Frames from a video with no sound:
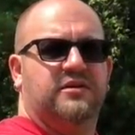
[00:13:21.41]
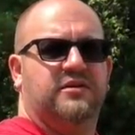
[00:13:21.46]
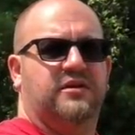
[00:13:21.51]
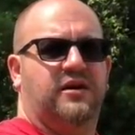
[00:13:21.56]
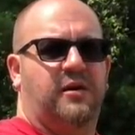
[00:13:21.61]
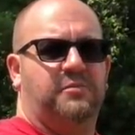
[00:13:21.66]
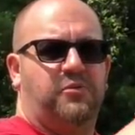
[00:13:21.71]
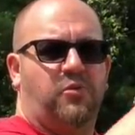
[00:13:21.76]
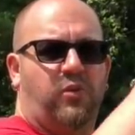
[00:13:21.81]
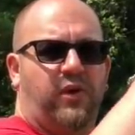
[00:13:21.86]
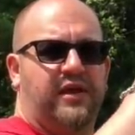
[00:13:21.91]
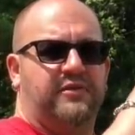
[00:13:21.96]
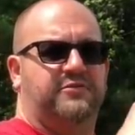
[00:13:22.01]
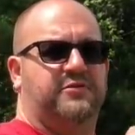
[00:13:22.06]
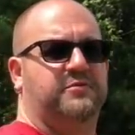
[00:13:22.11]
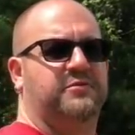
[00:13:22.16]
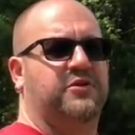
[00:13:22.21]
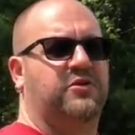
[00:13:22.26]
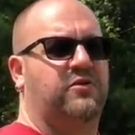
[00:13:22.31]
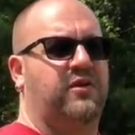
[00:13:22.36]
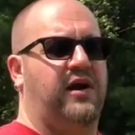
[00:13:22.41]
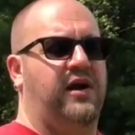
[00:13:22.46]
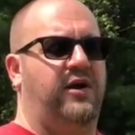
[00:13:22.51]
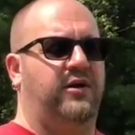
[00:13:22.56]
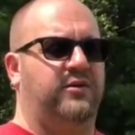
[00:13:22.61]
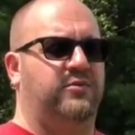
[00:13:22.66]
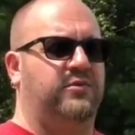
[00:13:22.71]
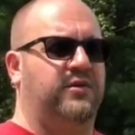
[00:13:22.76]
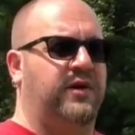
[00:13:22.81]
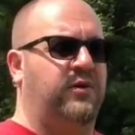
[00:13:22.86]
up away from the ground,
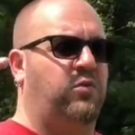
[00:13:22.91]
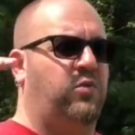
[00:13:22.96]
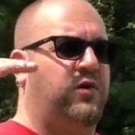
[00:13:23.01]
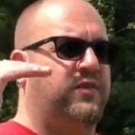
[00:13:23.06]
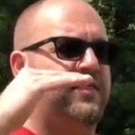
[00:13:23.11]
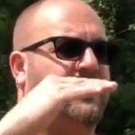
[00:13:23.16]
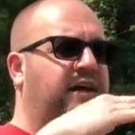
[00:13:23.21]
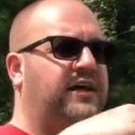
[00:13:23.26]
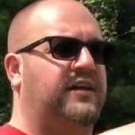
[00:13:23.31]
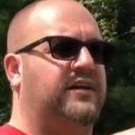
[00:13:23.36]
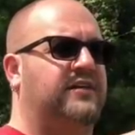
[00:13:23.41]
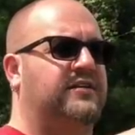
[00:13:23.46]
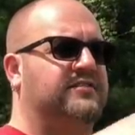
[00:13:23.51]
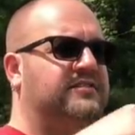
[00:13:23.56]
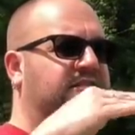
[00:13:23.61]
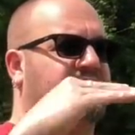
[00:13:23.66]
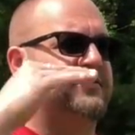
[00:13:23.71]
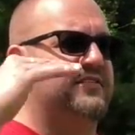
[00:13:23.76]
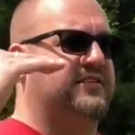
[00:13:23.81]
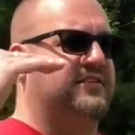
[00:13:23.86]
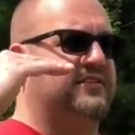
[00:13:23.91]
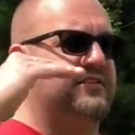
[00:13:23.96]
and, and what that does is it